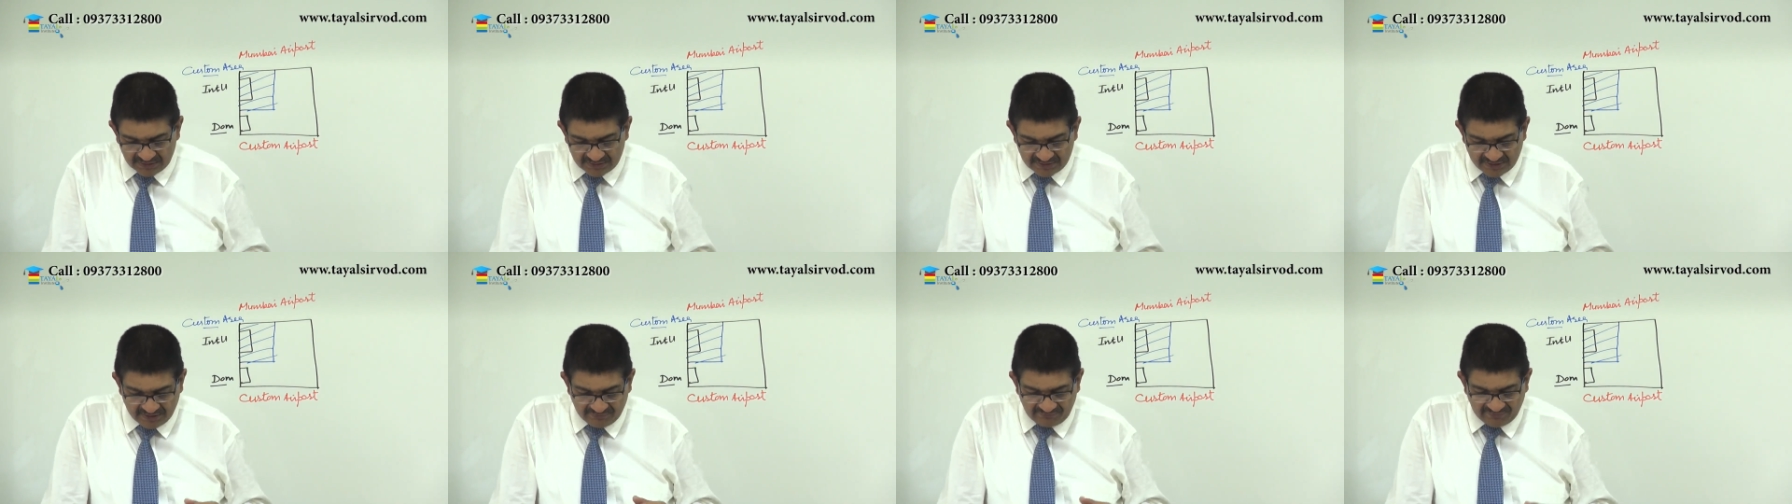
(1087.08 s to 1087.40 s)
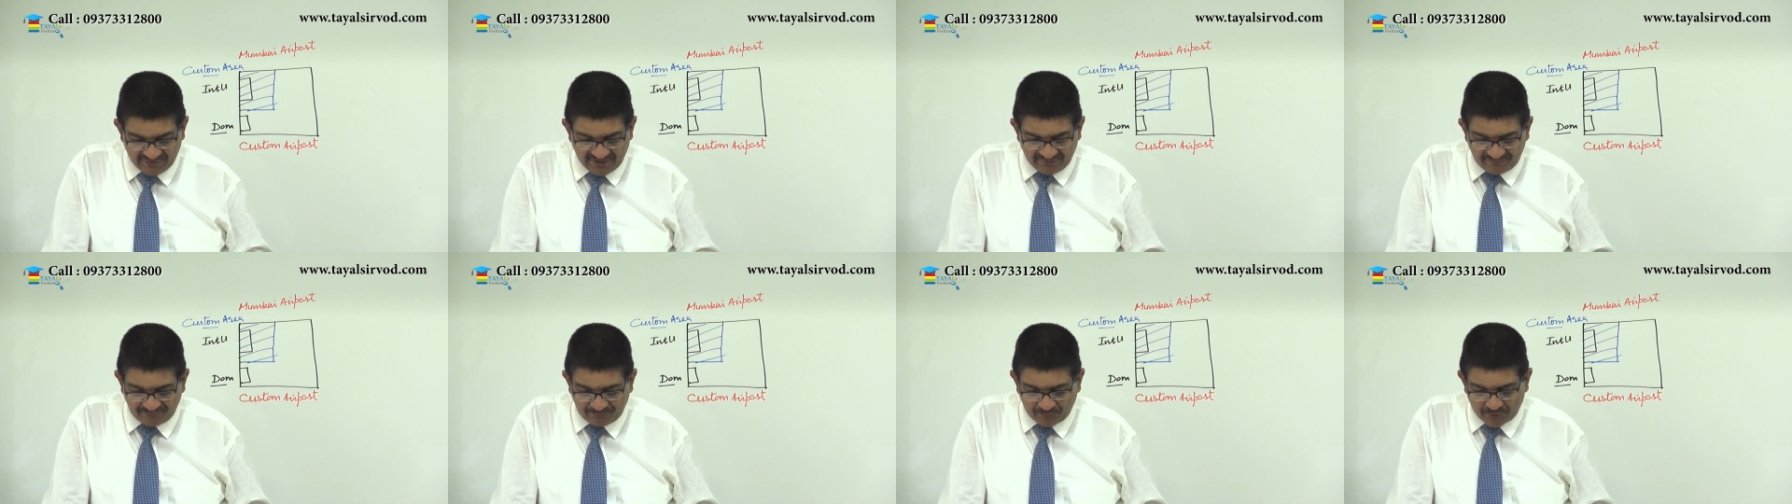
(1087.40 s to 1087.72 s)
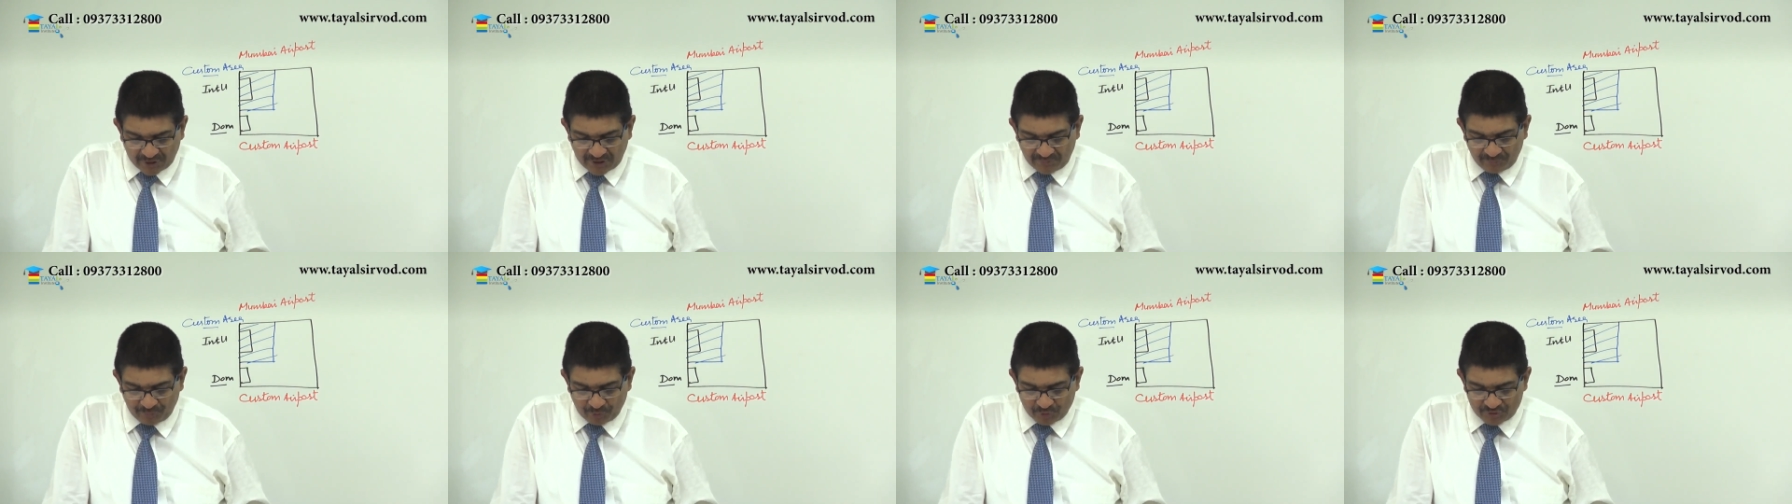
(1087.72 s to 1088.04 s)
Then we have
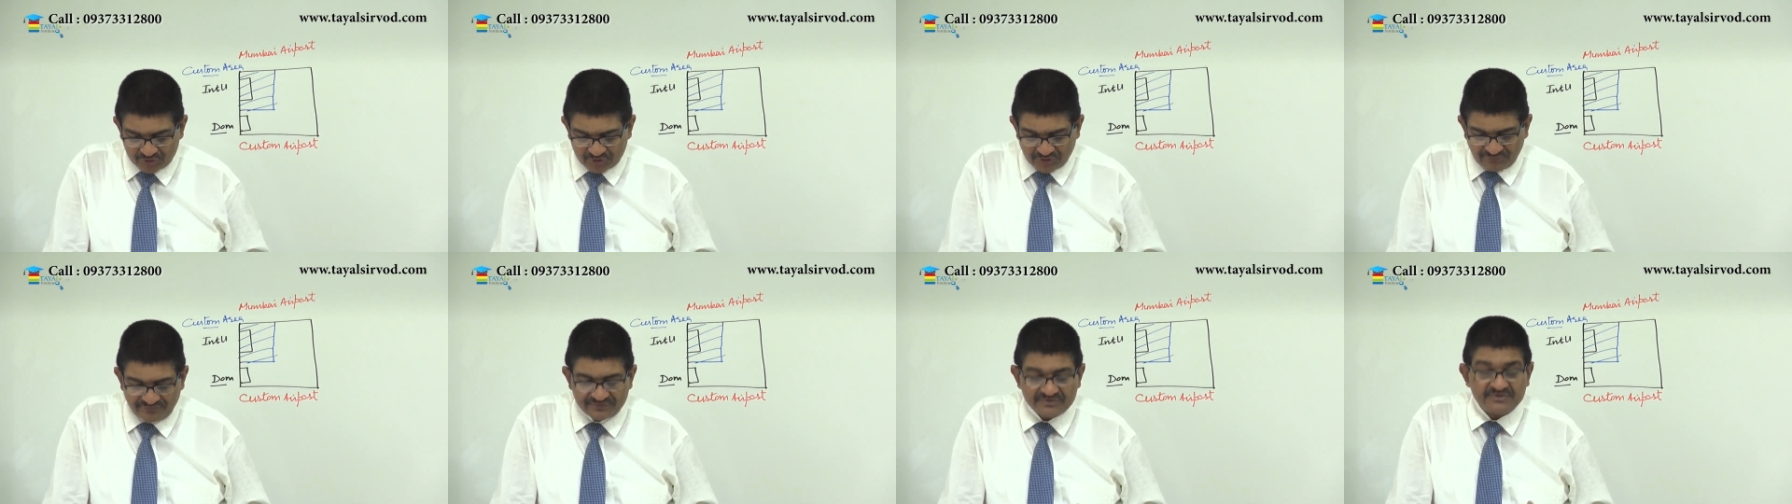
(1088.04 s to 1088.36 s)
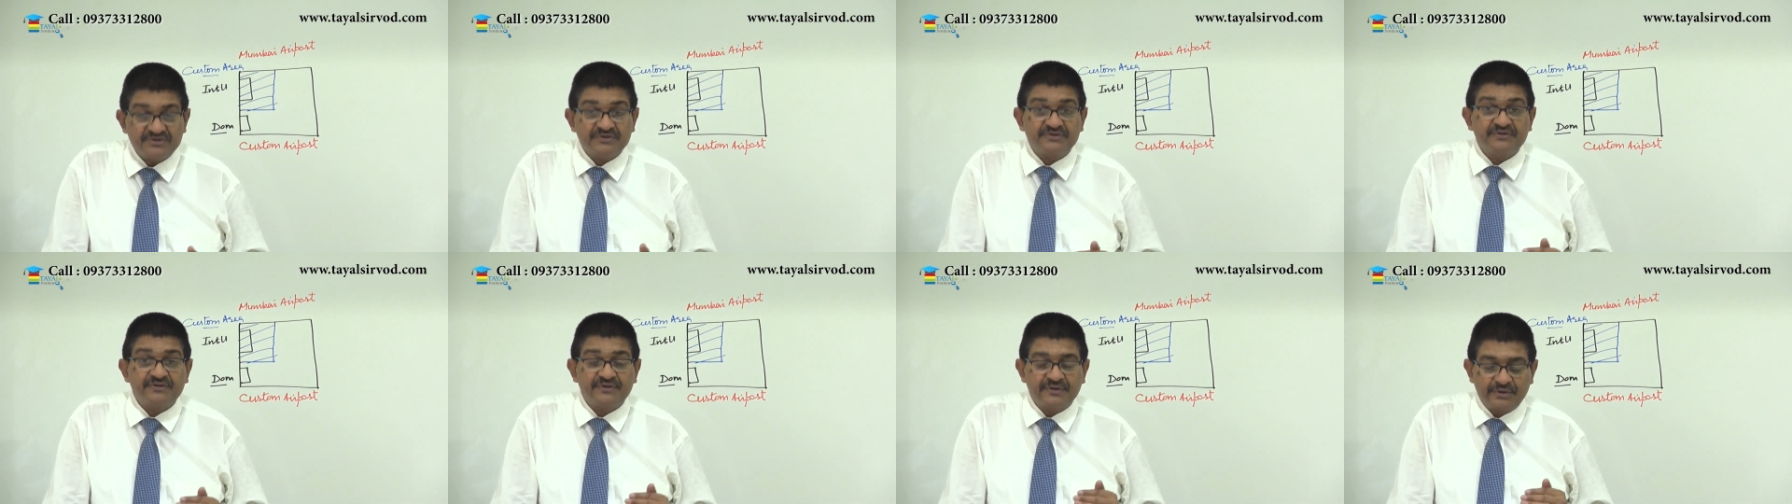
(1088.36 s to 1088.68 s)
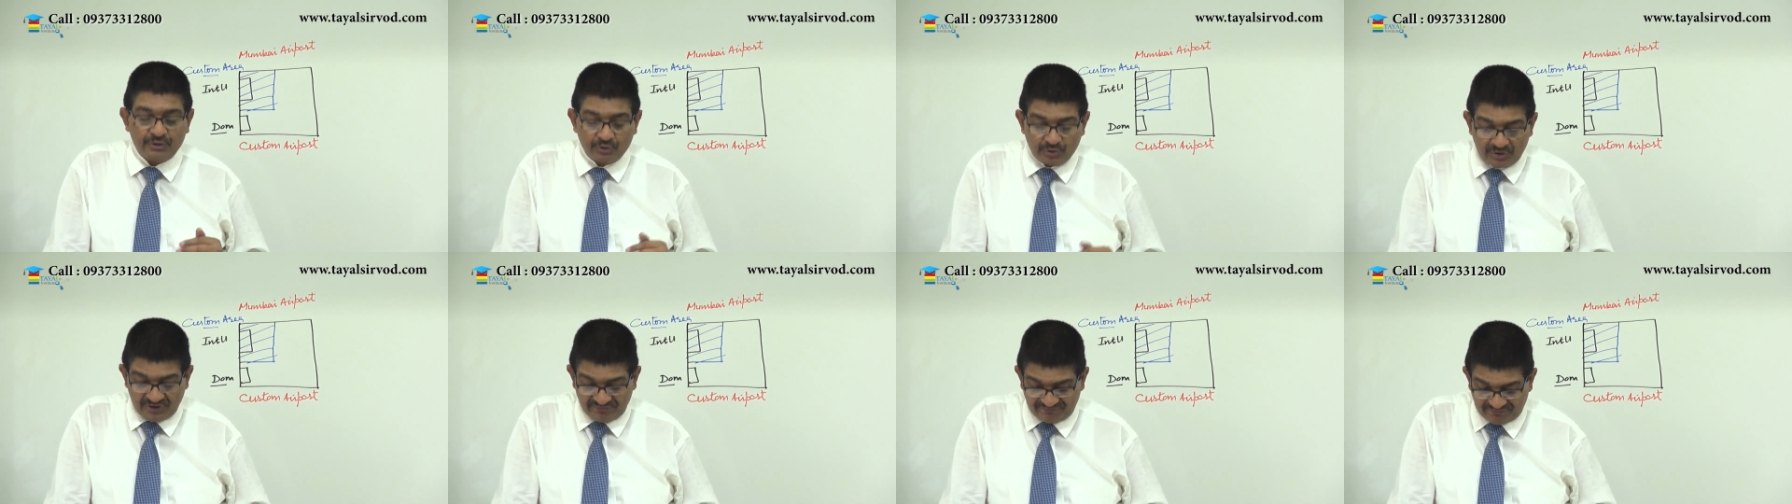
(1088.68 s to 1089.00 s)
foreign post office. This is a
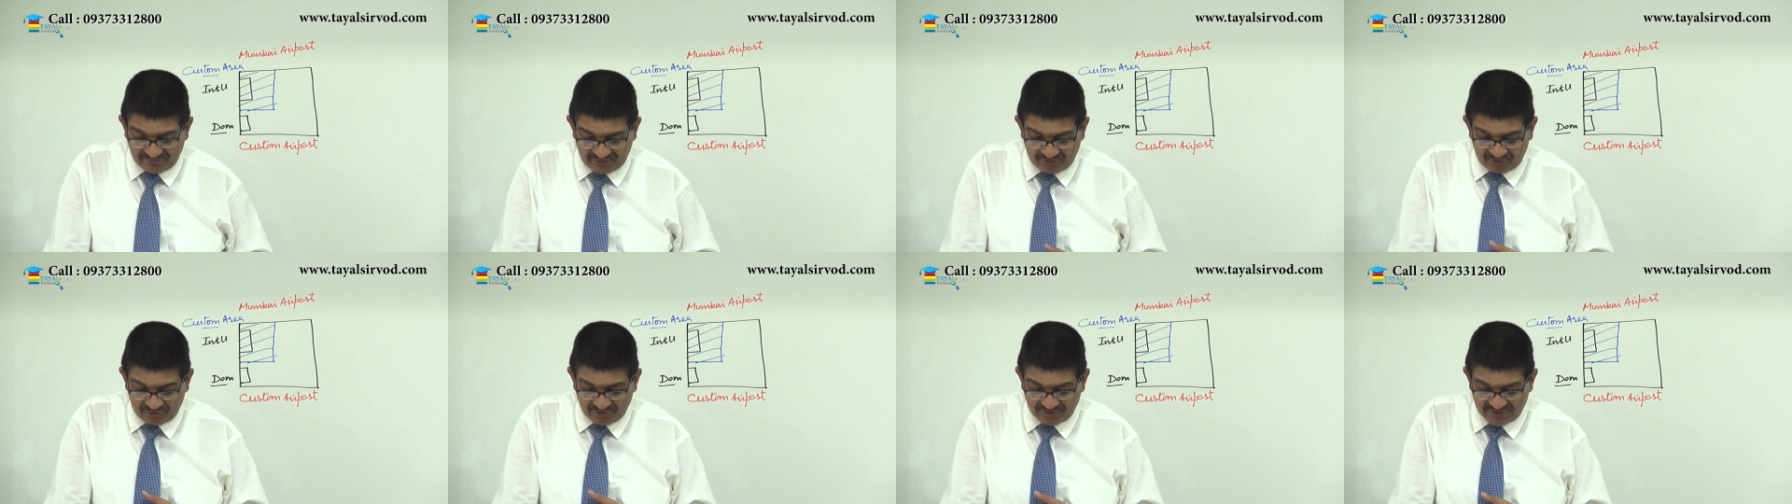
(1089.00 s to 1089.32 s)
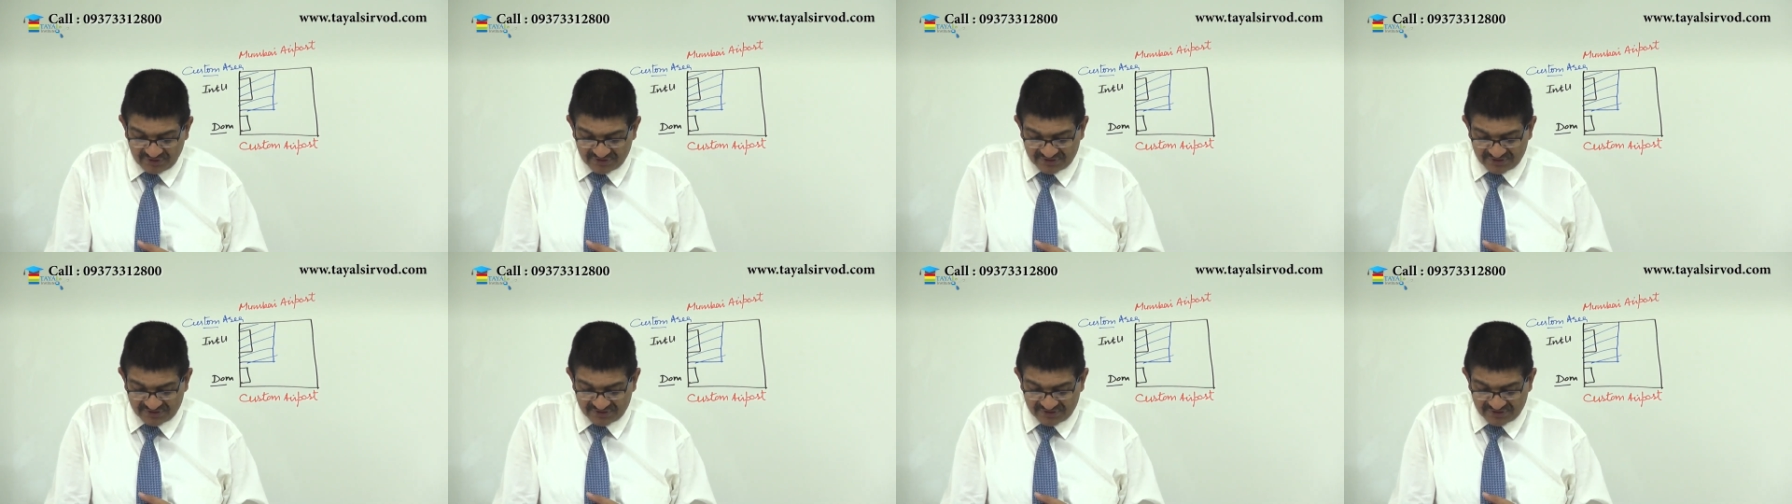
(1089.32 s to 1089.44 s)
new definition.